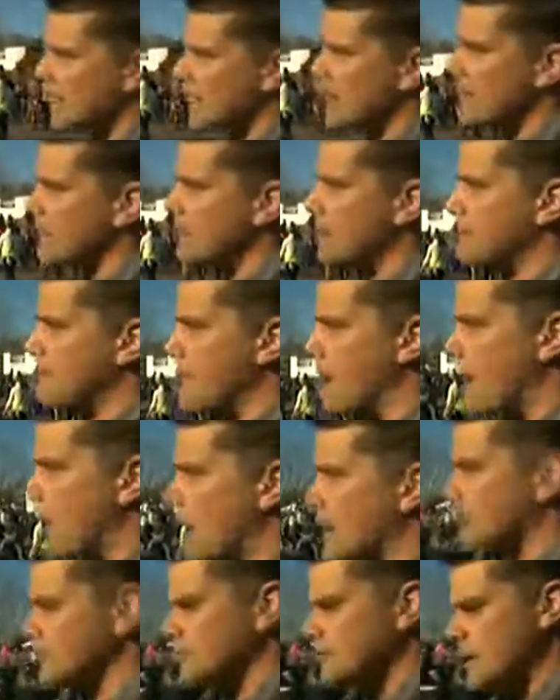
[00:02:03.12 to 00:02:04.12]
in the
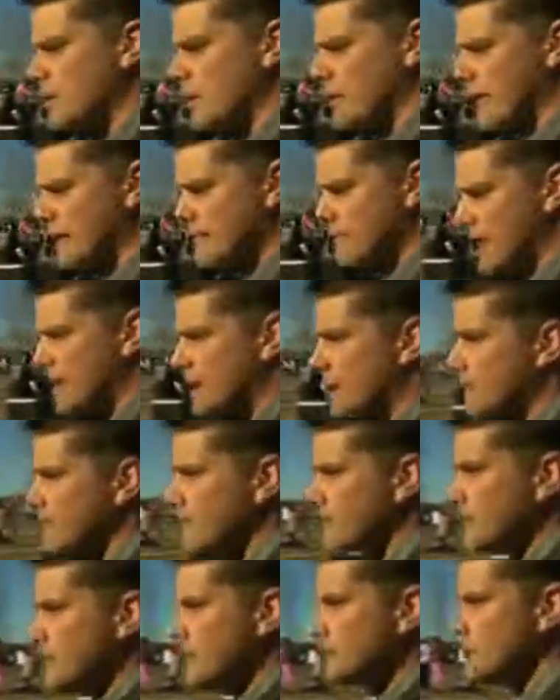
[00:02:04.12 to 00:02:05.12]
park and see what they make of
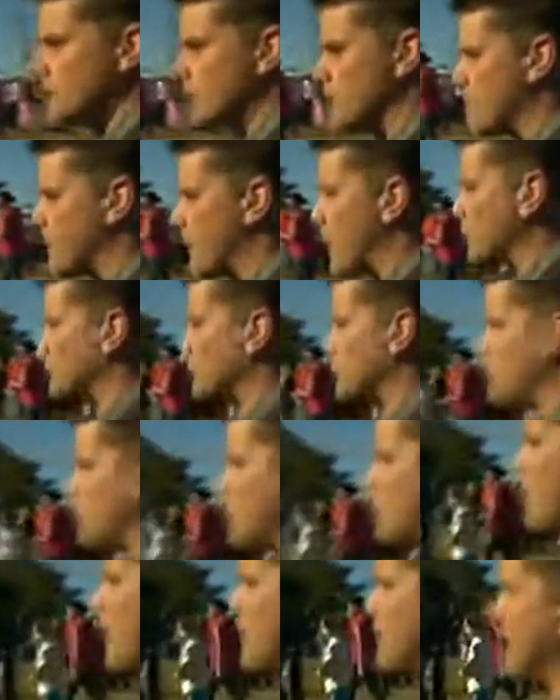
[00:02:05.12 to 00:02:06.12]
Super Bowl.
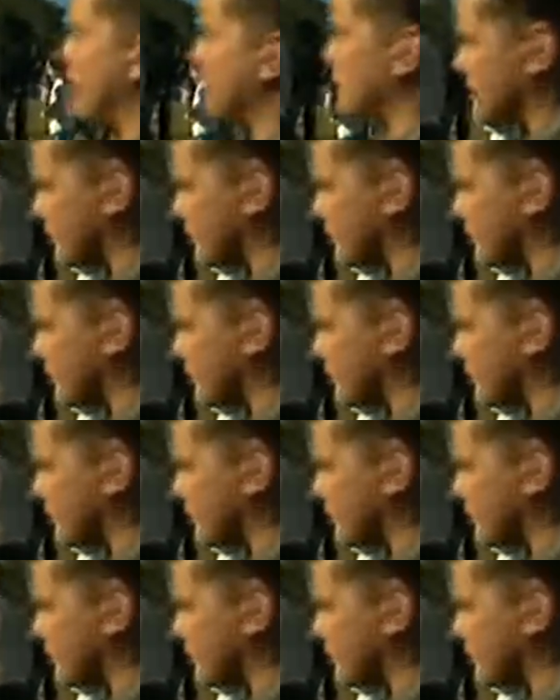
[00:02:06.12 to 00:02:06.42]
See why they're